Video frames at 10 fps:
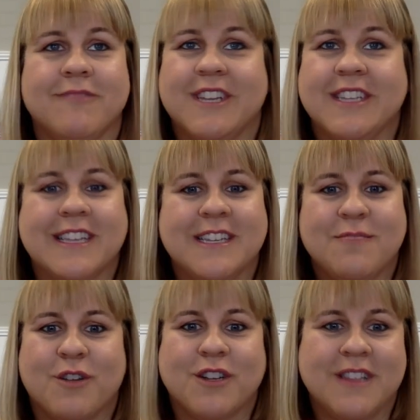you just get
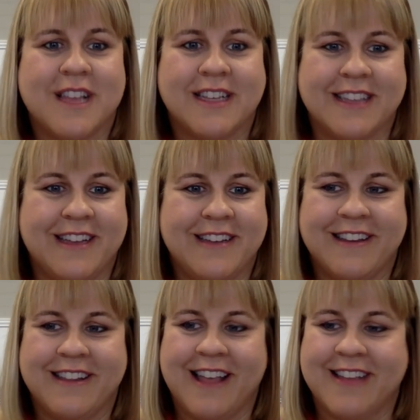to personalize it,
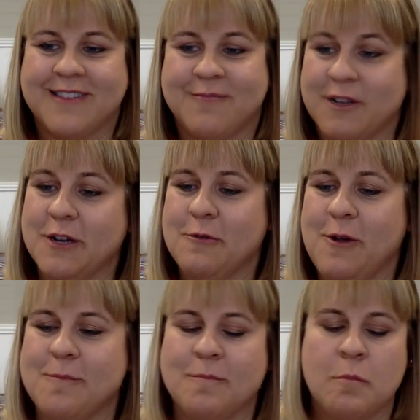and that's pretty
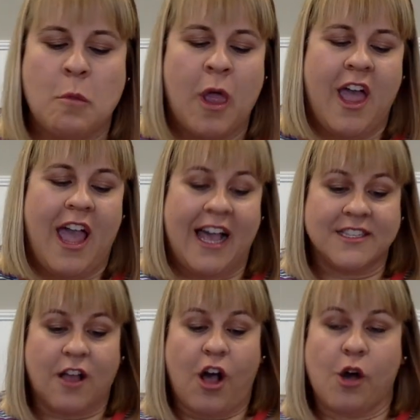cool.
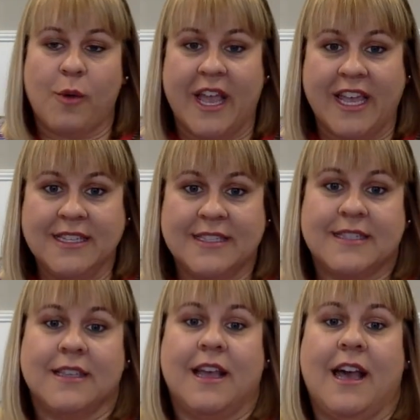As
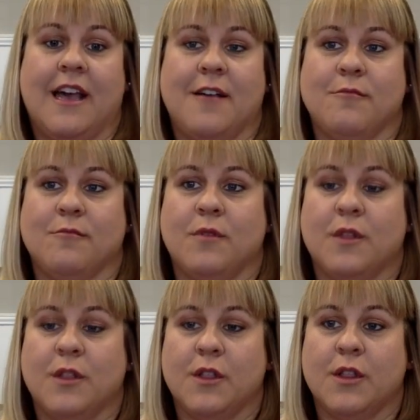always,
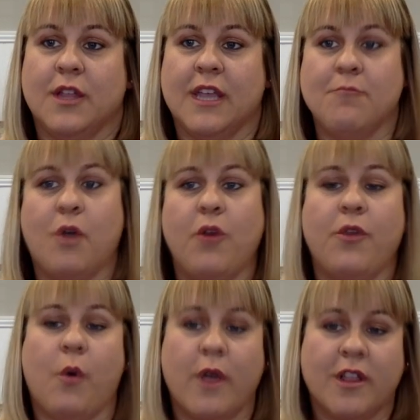in
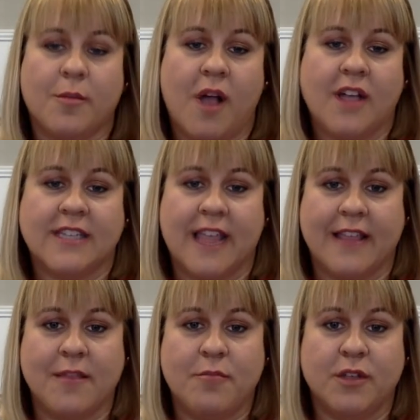both the Oiler box
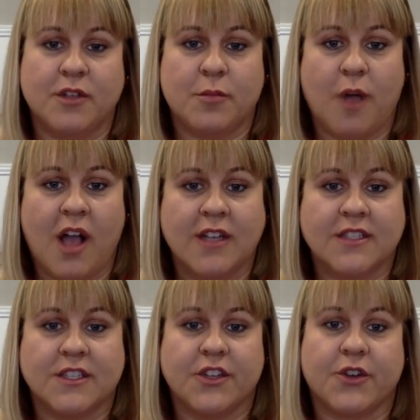and the Builder
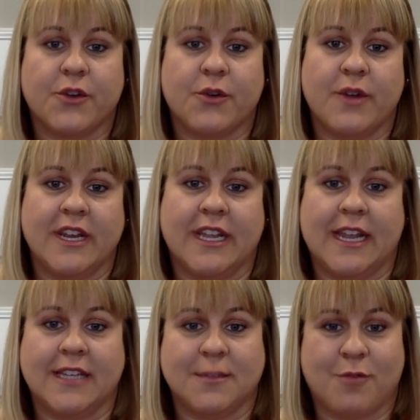box, you're going to
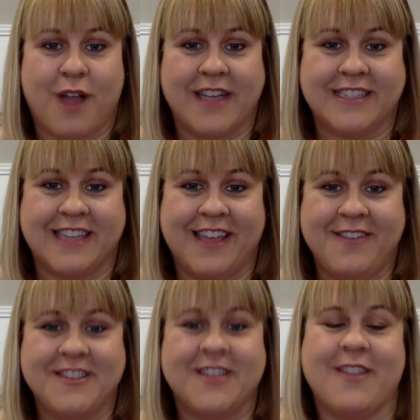get a surprise
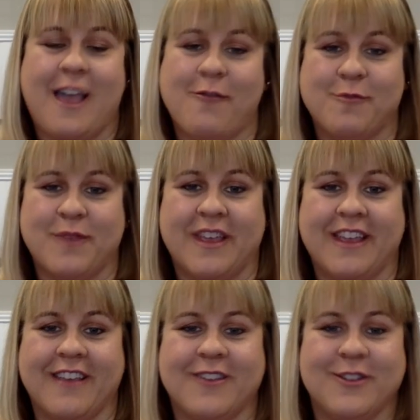gift, so that will
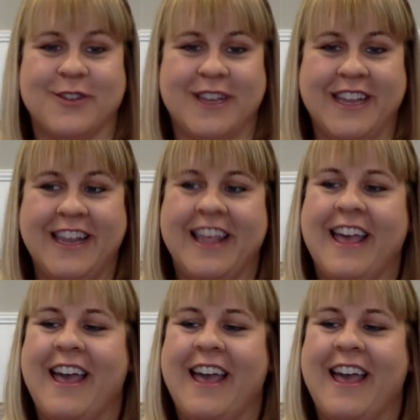be included.